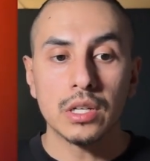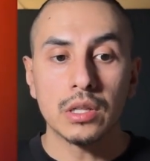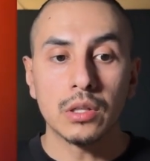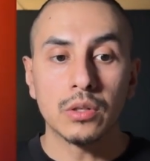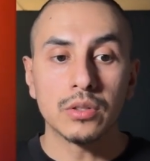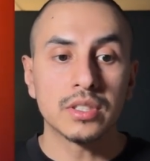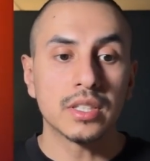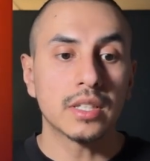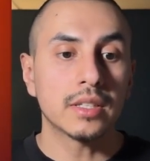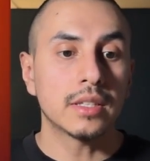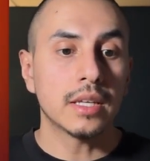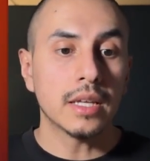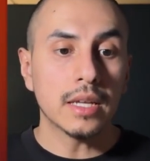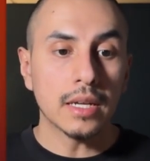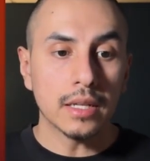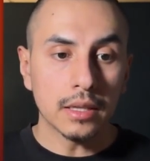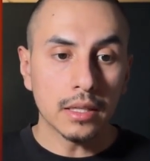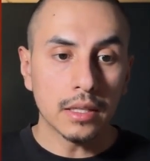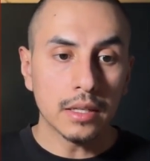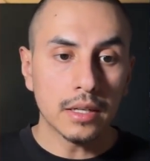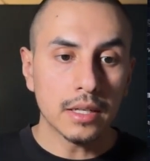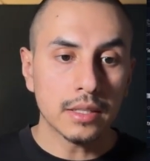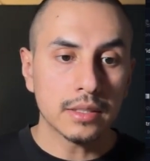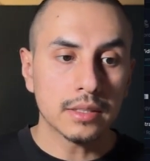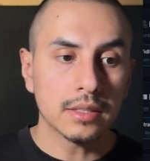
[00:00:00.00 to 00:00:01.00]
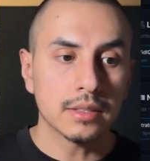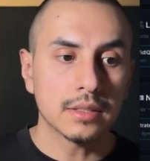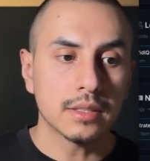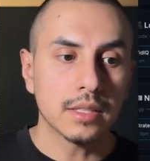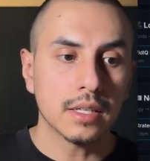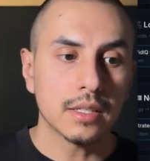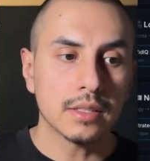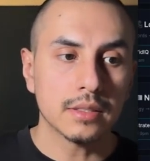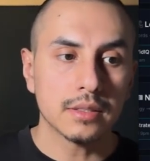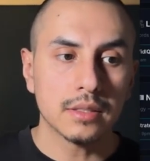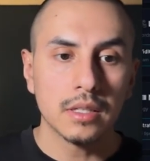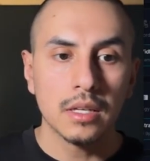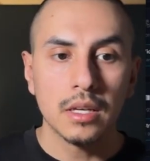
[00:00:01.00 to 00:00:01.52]
It looks at the analytics and
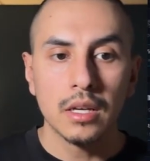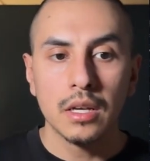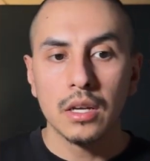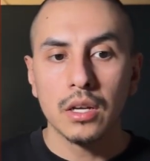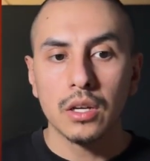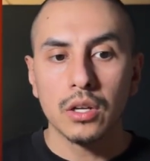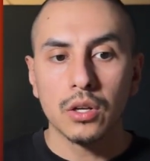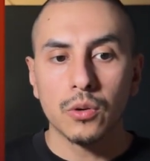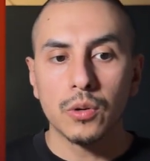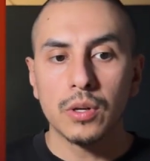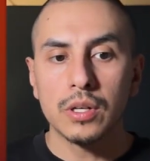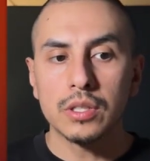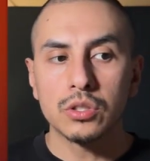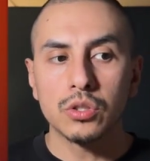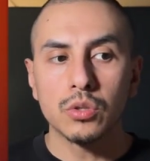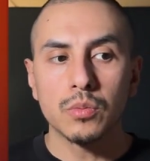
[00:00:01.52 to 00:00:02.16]
says, Chris,